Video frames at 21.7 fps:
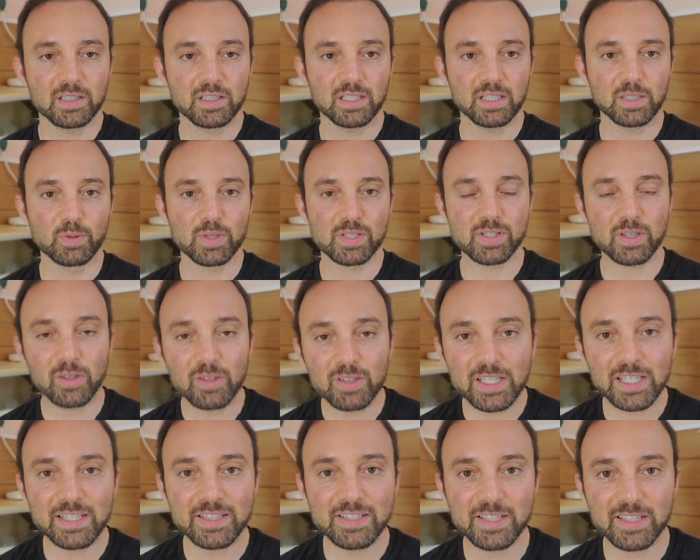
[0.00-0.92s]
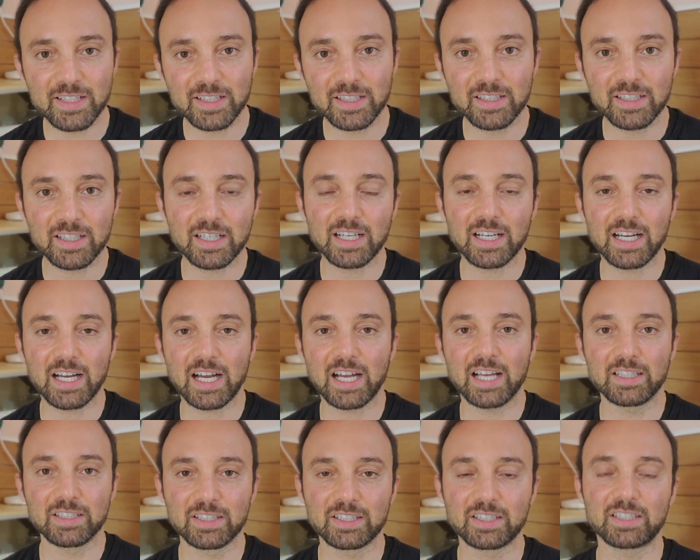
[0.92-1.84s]
It was only until
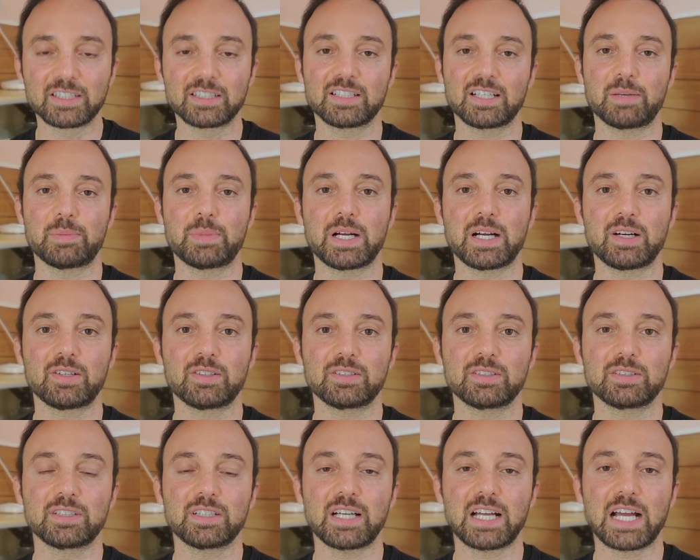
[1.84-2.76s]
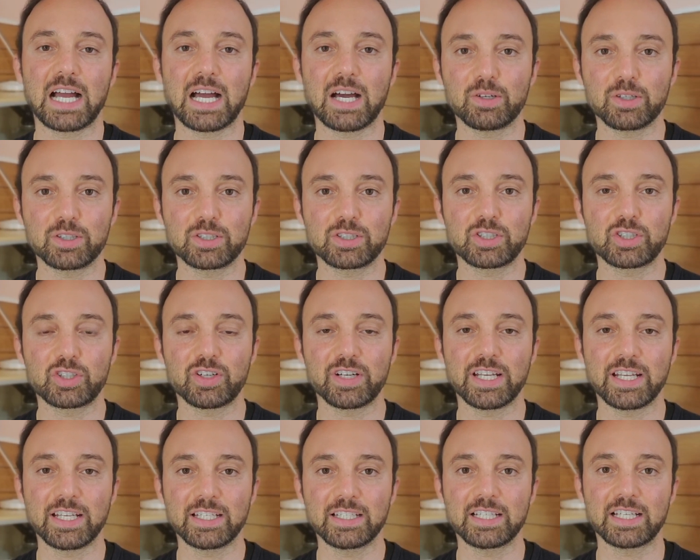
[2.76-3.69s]
I learned about how to
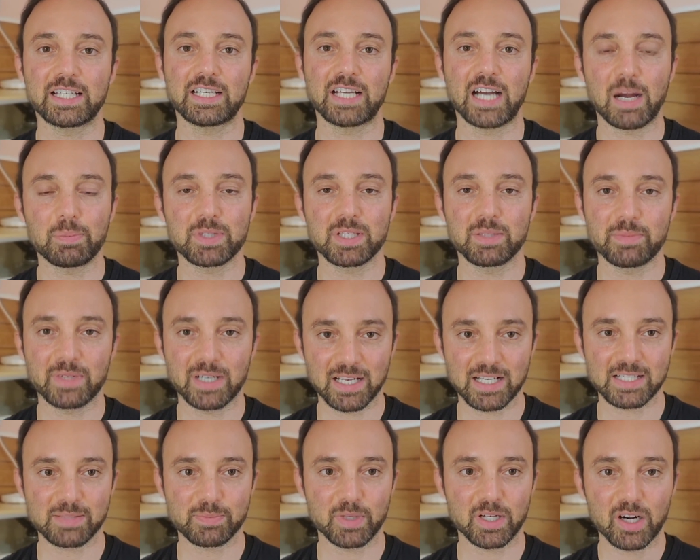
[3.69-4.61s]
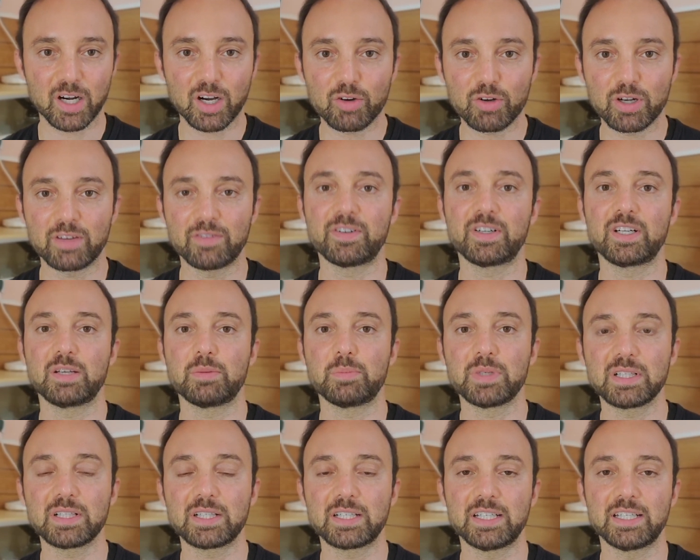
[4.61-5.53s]
train and optimize my heart rate
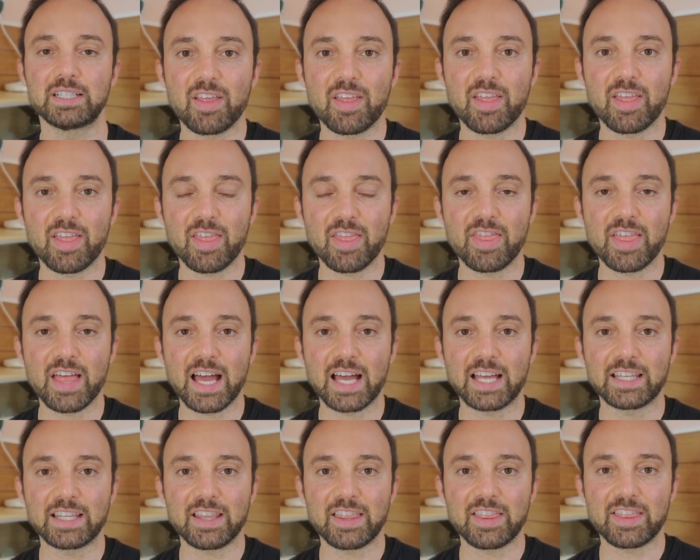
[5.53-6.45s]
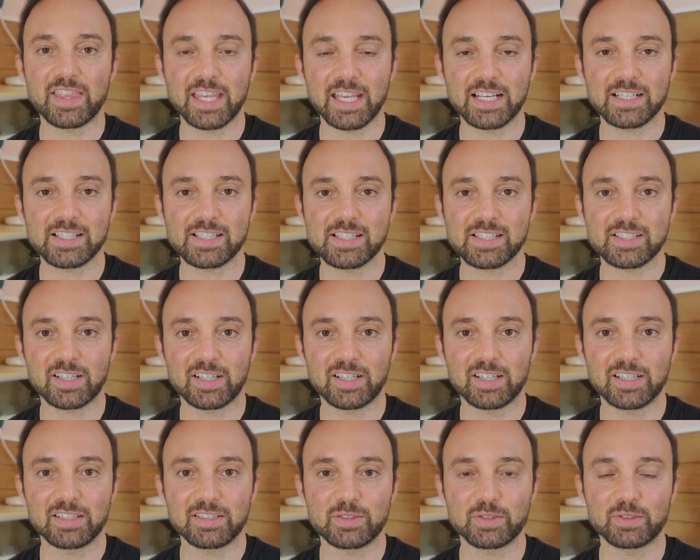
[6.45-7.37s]
variability that things
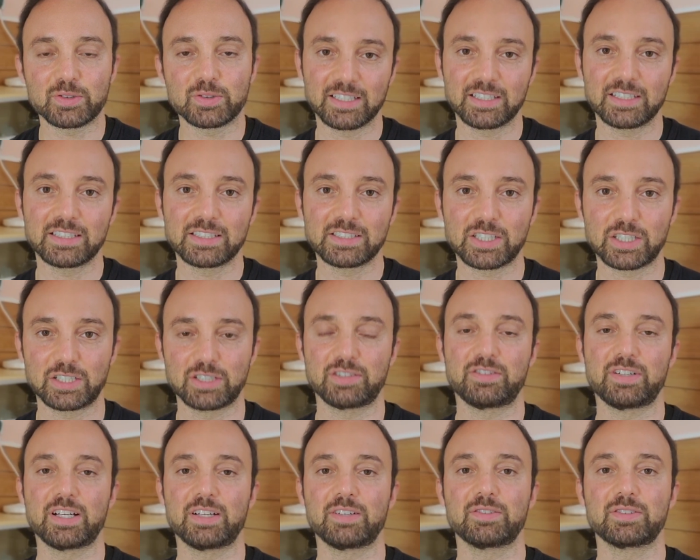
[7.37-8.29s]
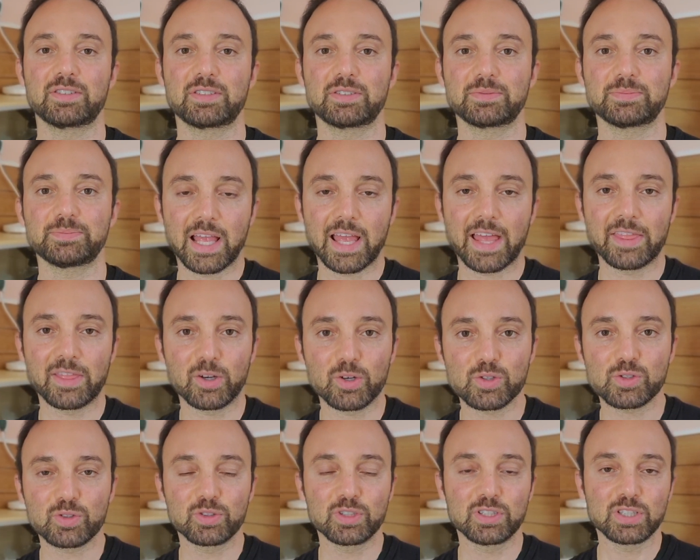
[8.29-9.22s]
started to turn around. And
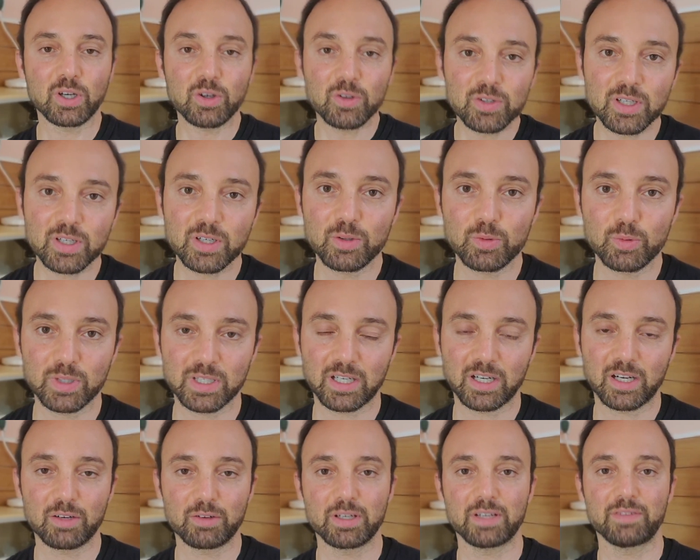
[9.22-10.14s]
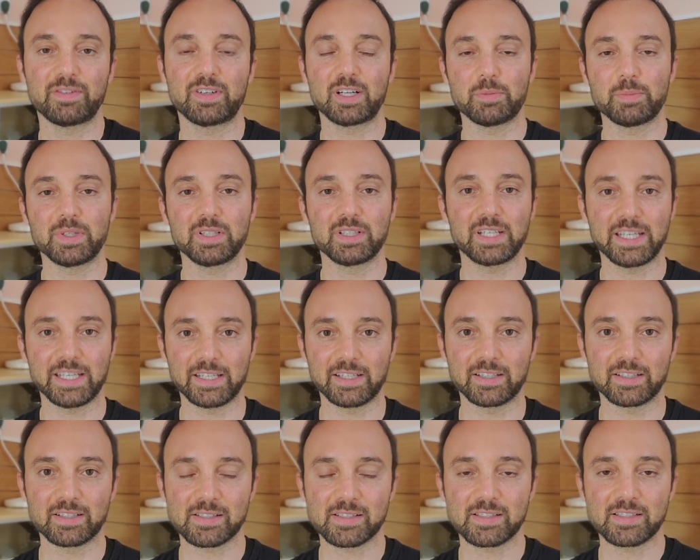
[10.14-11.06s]
those who don't know what heart rate variability
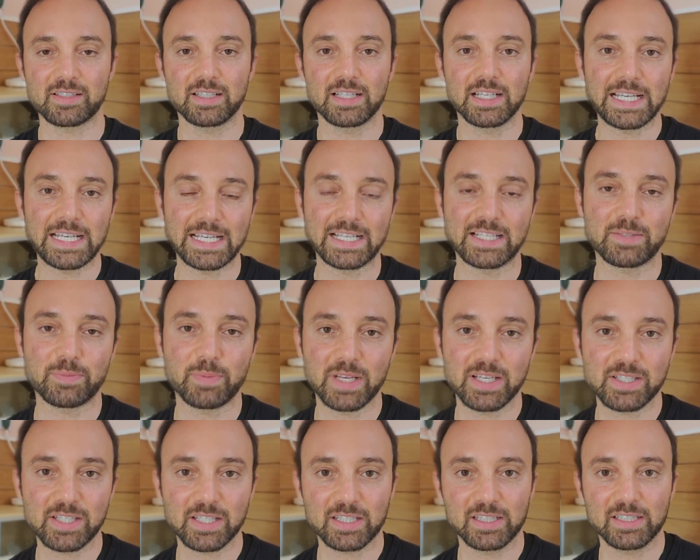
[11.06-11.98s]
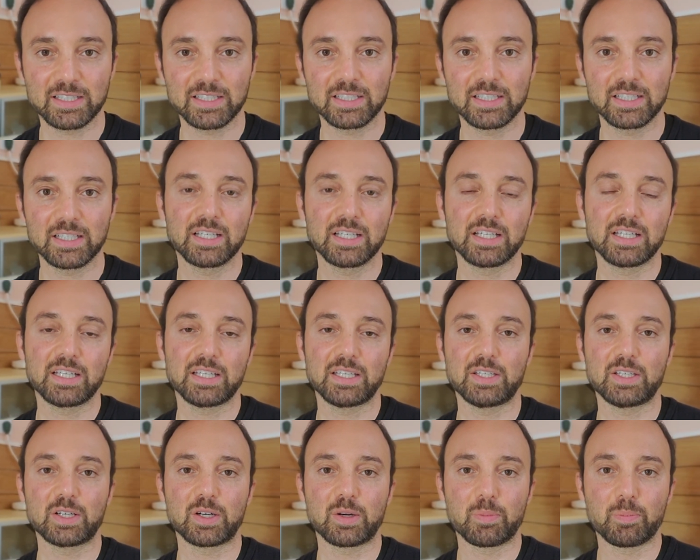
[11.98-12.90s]
is, it's basically
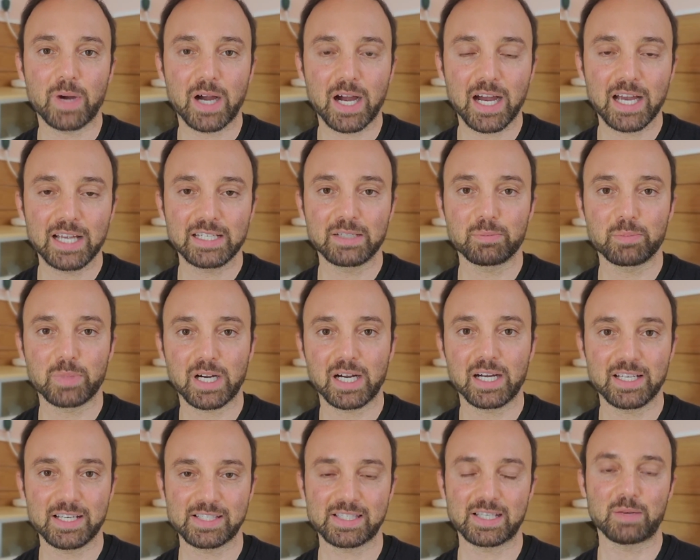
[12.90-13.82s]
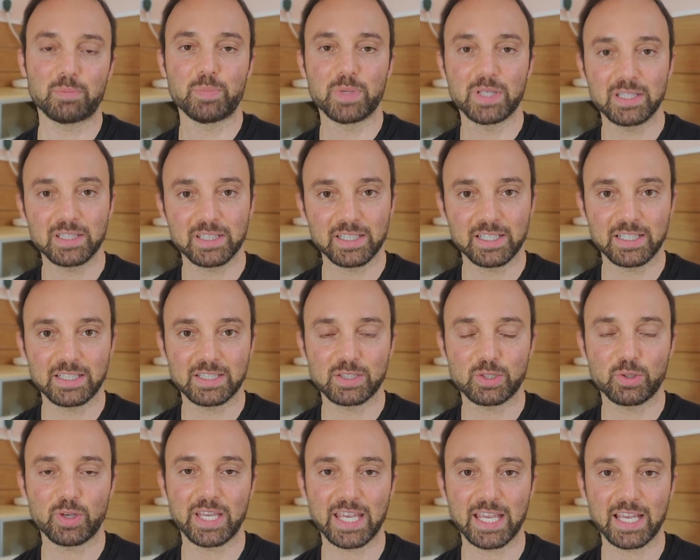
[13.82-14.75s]
your mind and body's ability
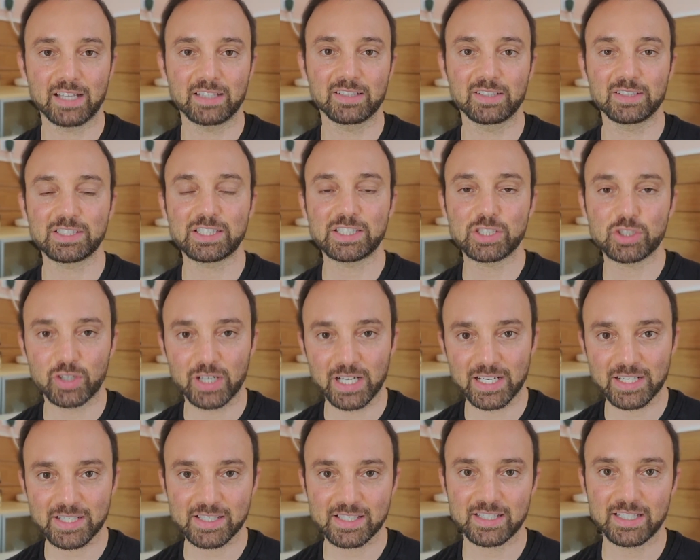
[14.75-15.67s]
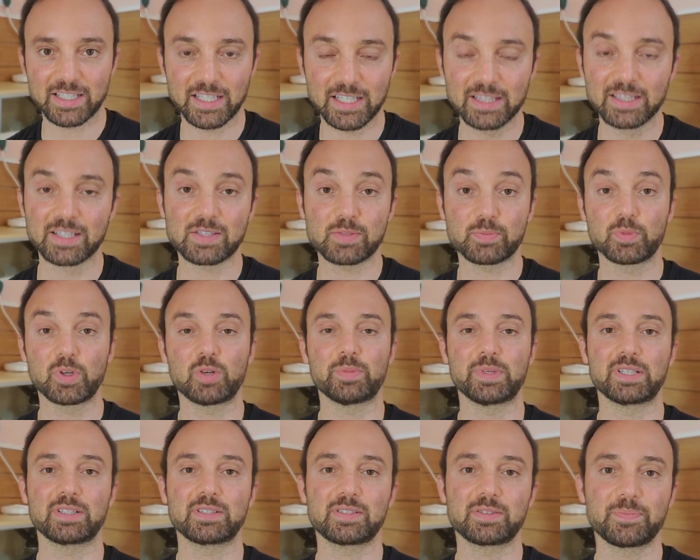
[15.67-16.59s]
to handle stress in this
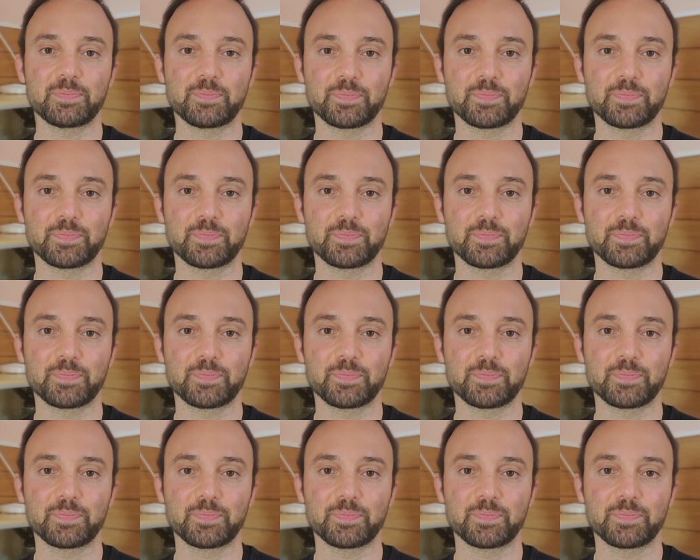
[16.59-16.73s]
moment.